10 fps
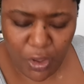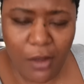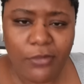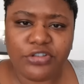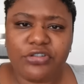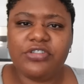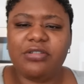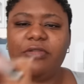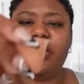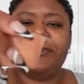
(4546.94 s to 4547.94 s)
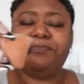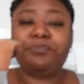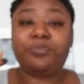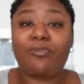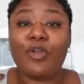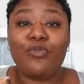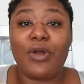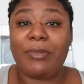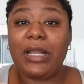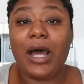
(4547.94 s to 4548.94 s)
I'm gonna drizzle some of the
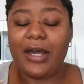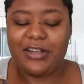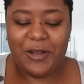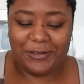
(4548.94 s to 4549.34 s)
remoulade.